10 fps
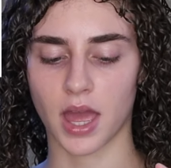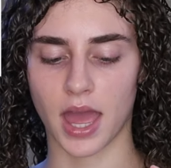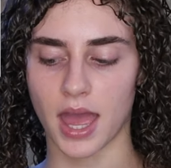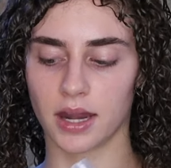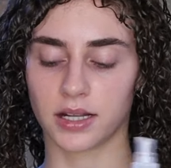
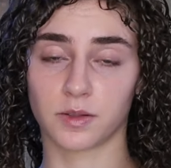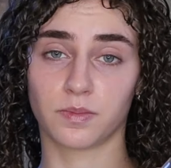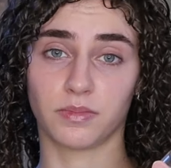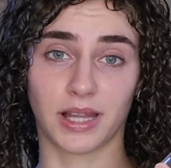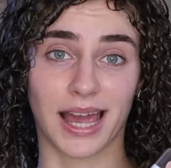And
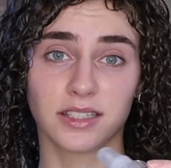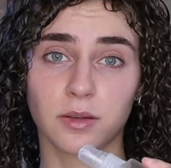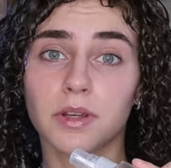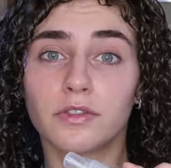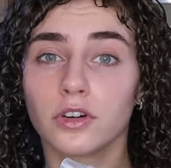it's
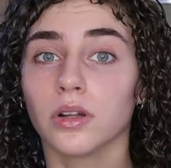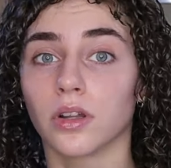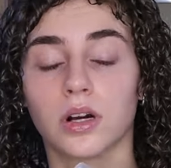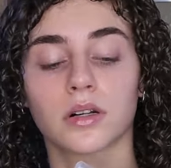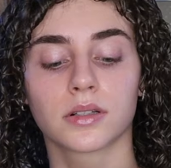lasted me for a
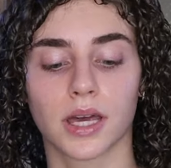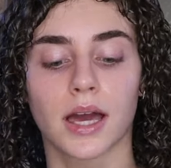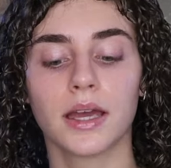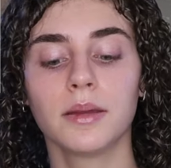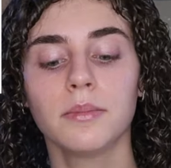long
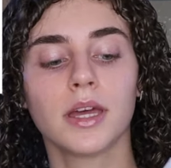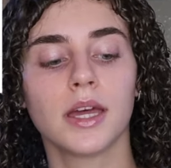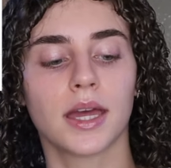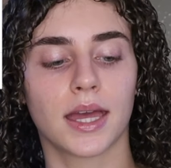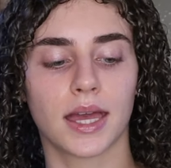time,
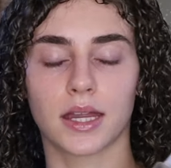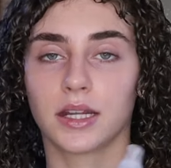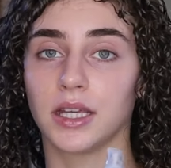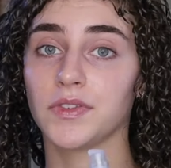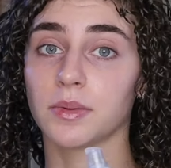and
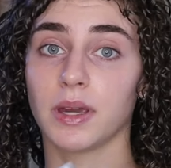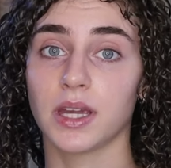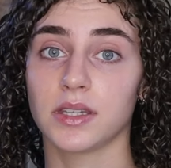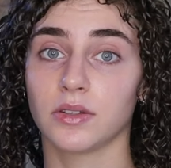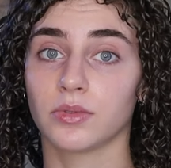it gives
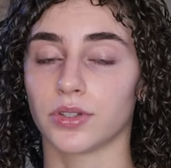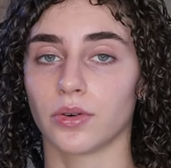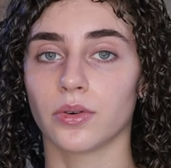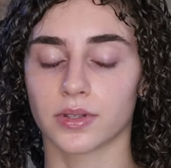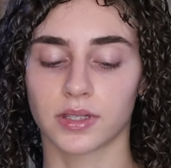amazing
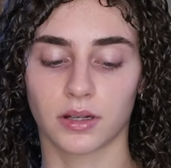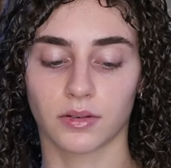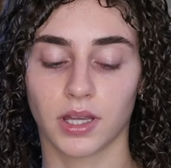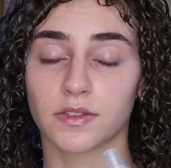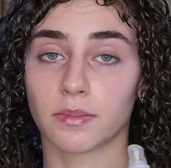results, and
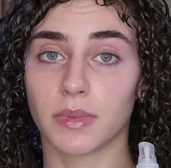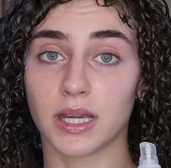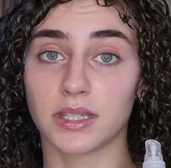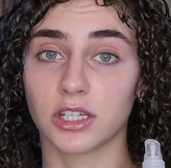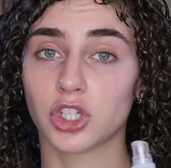it gives
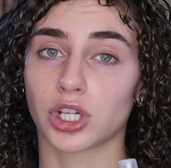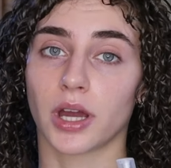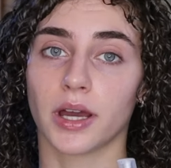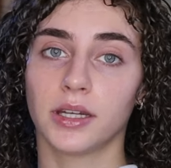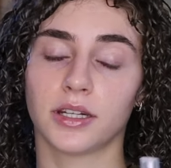amazing
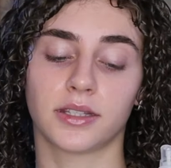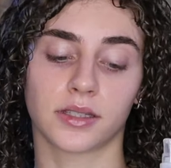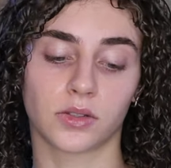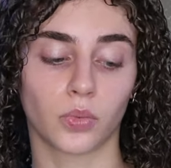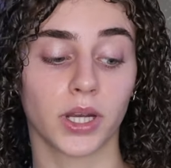shine, and it
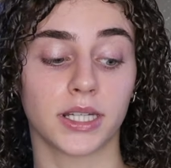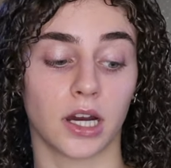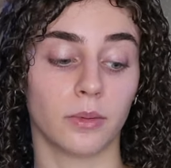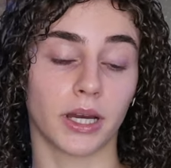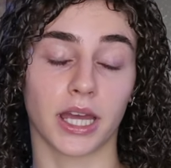doesn't weigh
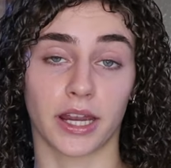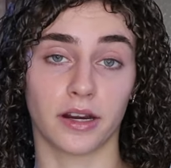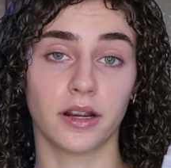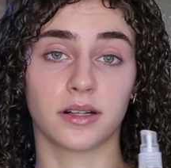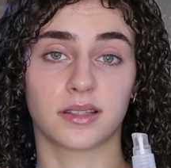down my
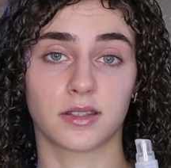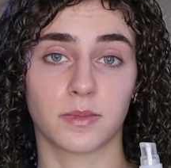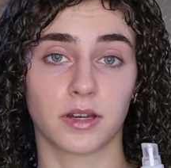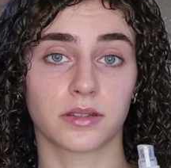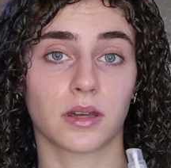hair, and it
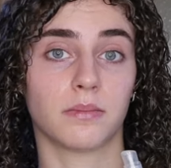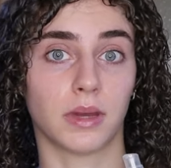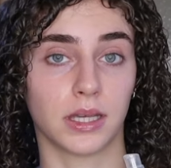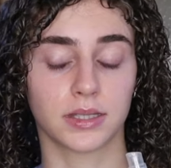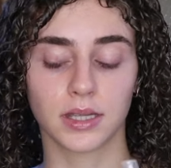smells
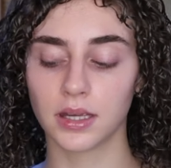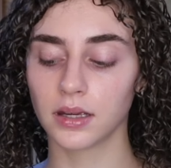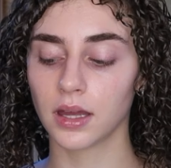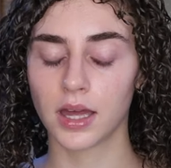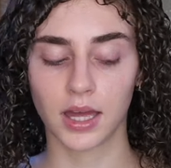
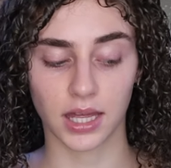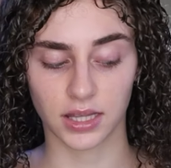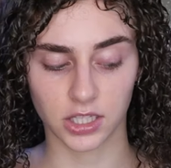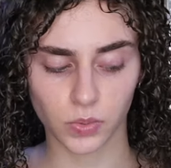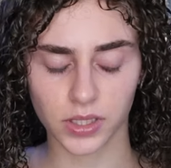amazing.
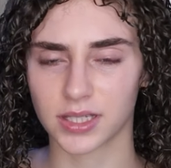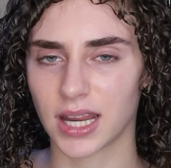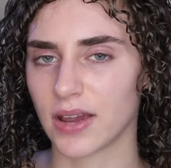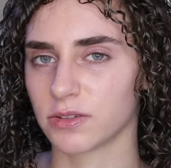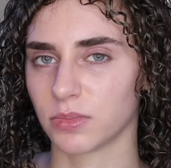And this one doesn't
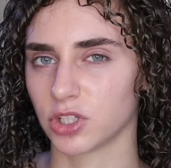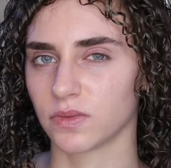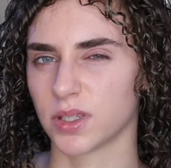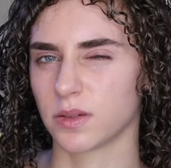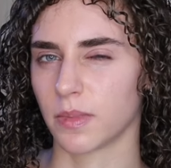have as much
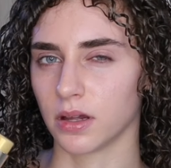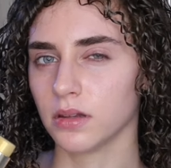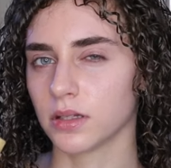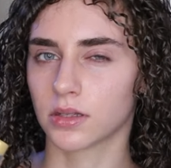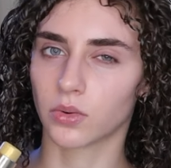of a
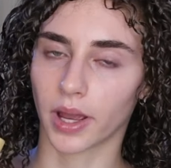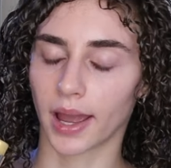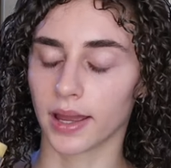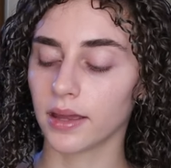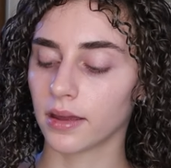smell. It's
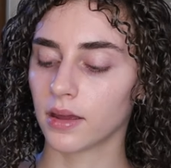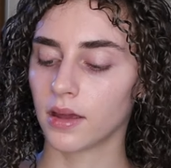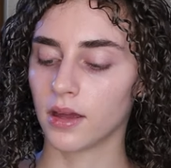okay.